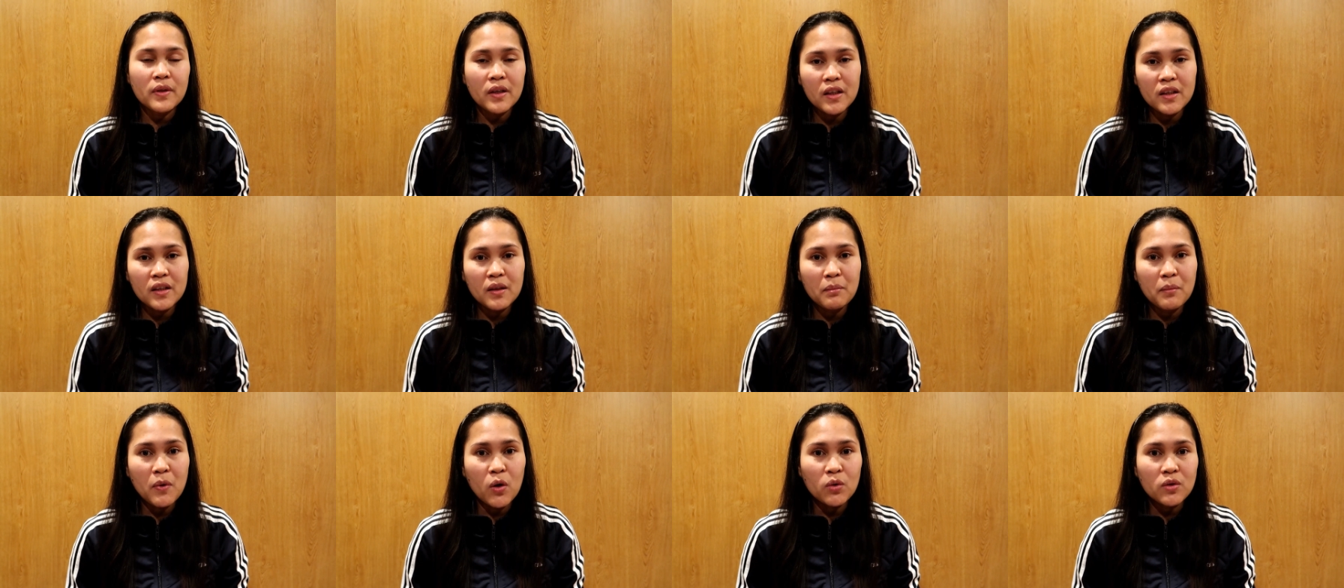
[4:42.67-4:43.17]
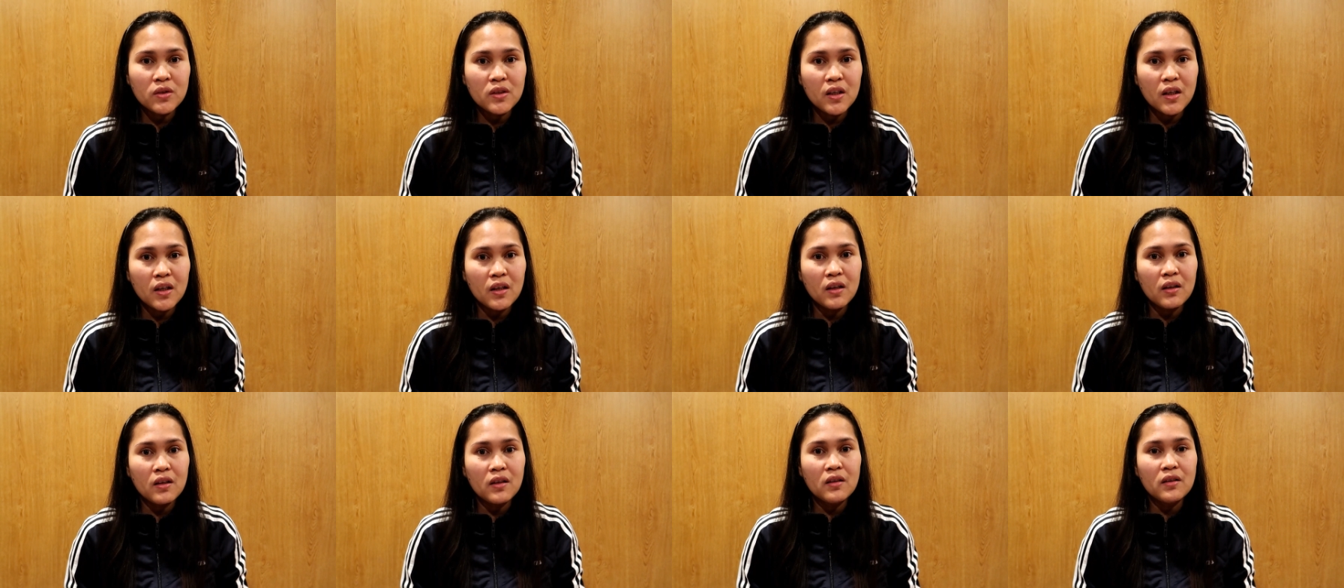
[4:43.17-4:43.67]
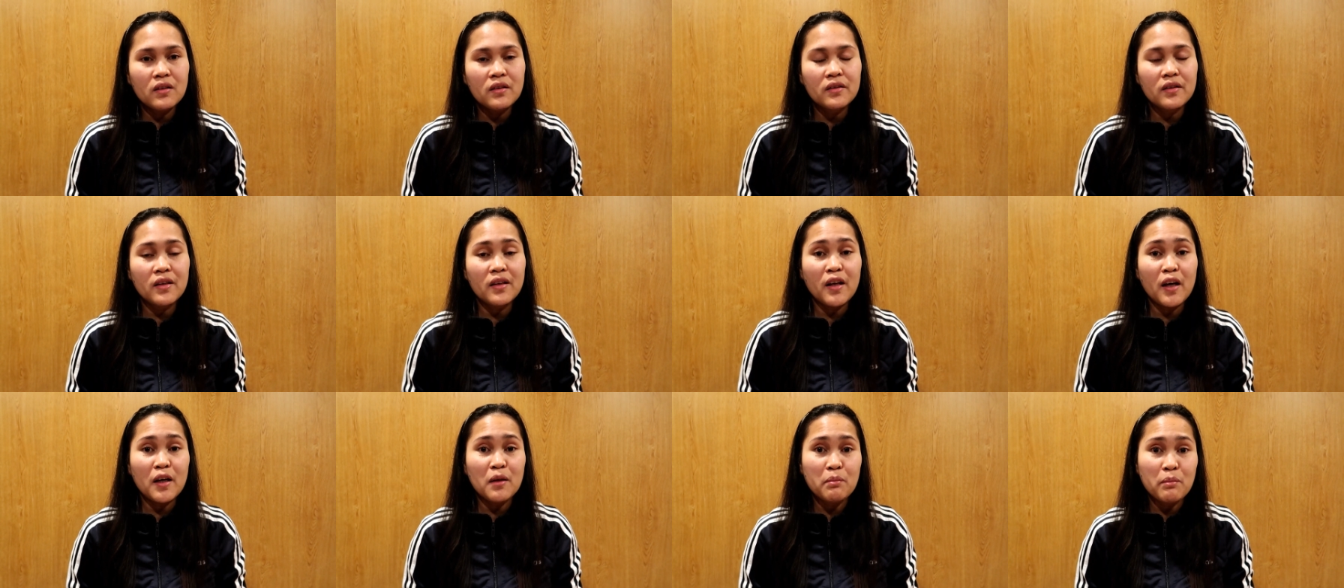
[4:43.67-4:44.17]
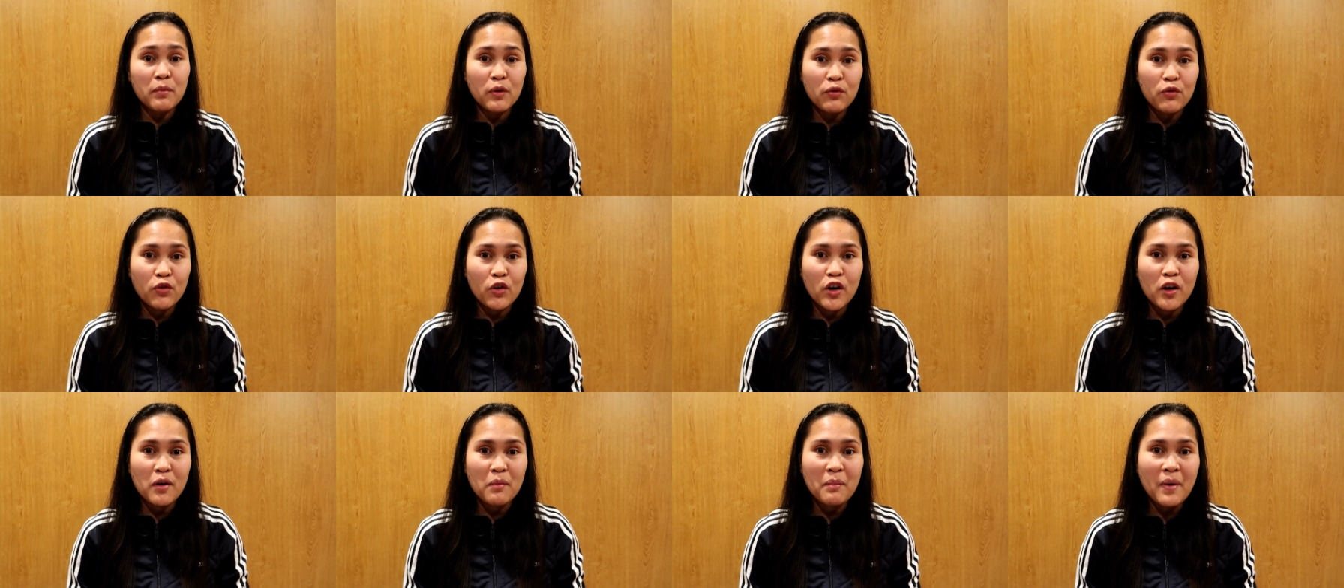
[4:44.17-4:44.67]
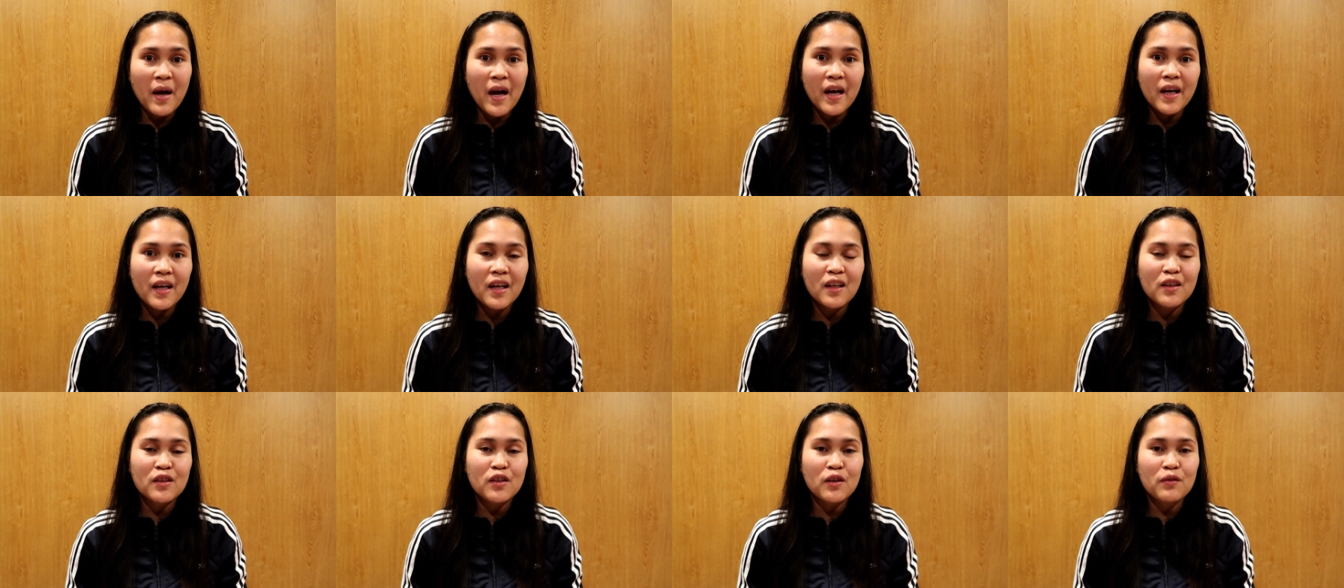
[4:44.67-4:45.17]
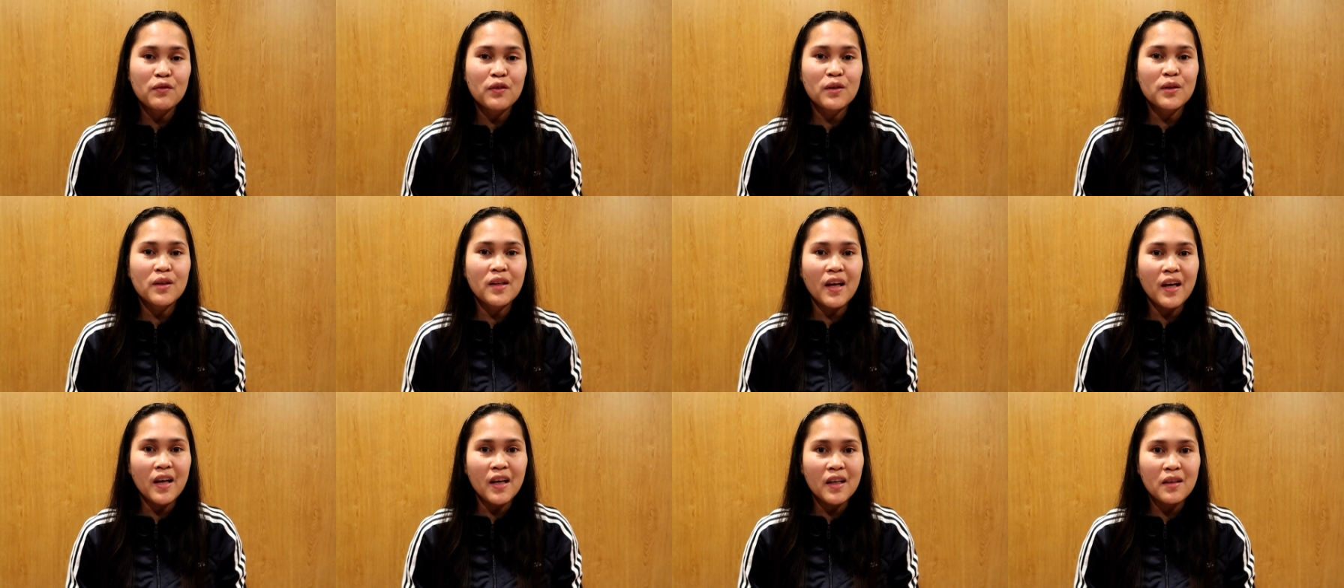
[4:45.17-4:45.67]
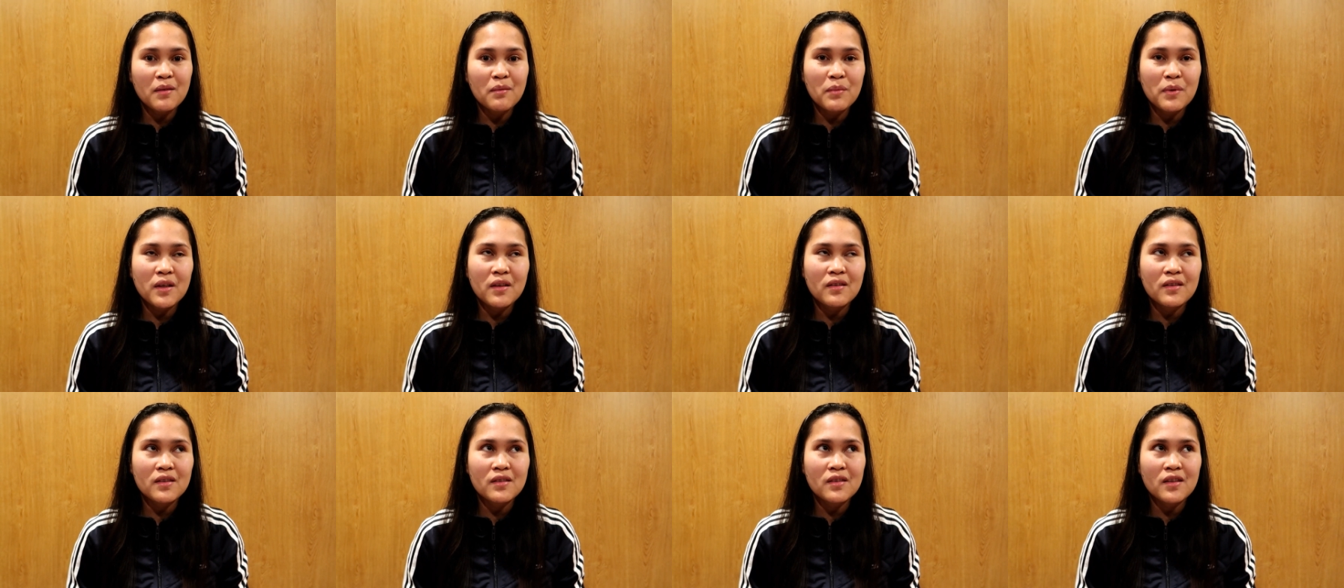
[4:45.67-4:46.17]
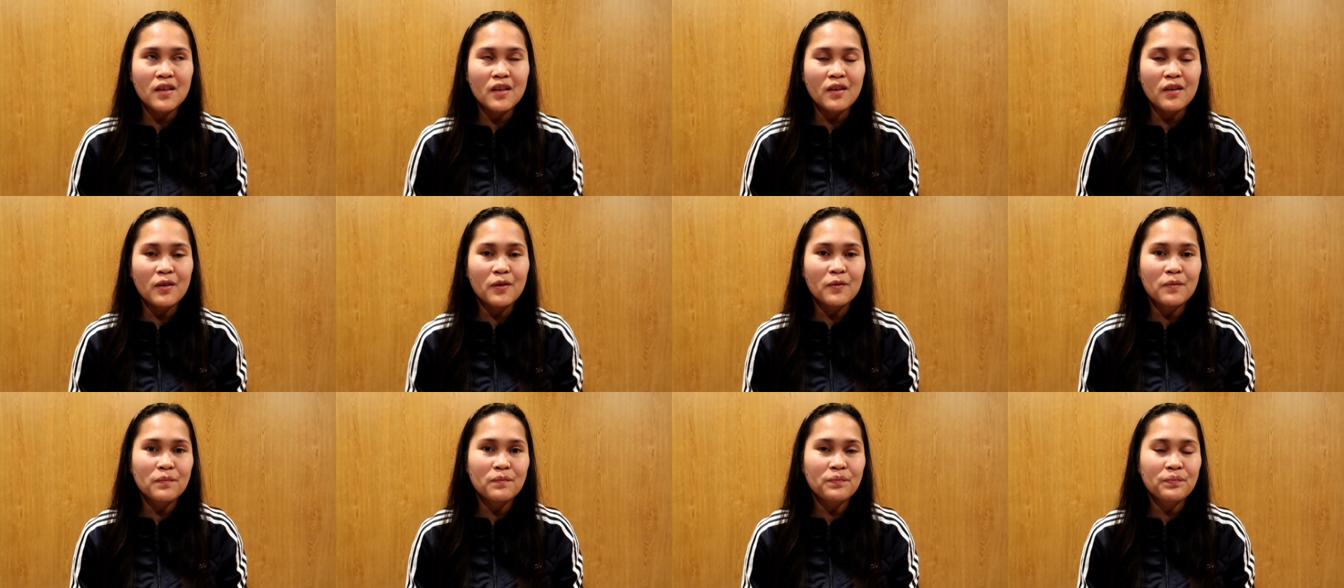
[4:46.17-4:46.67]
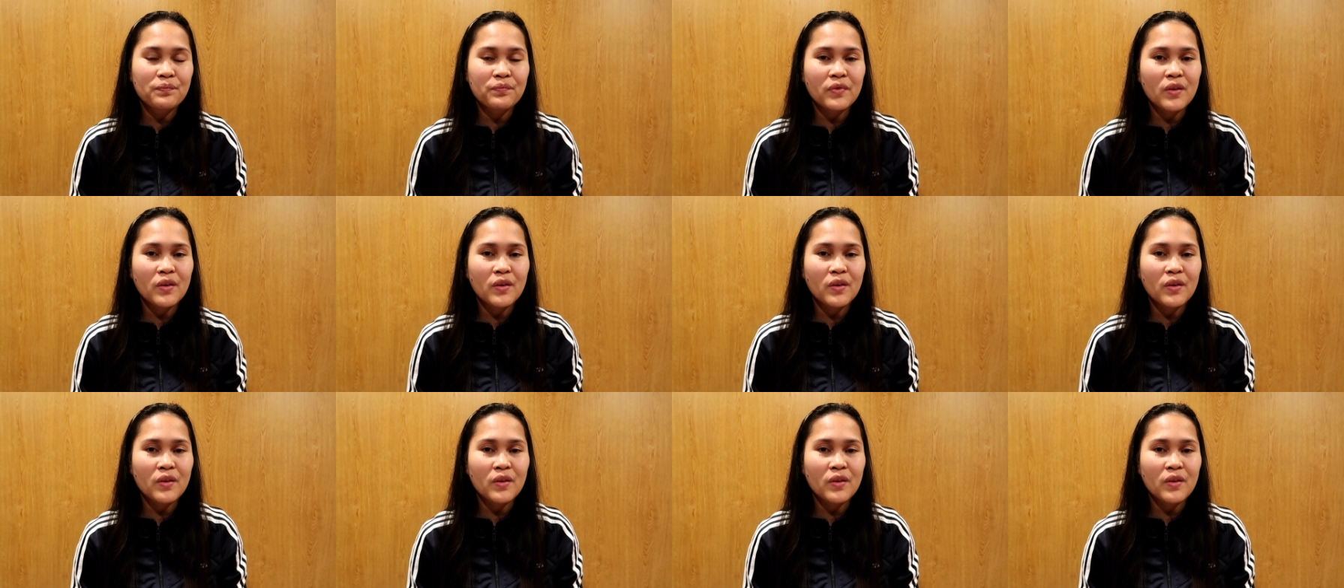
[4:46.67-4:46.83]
in the motel the night before my interview date because, you know,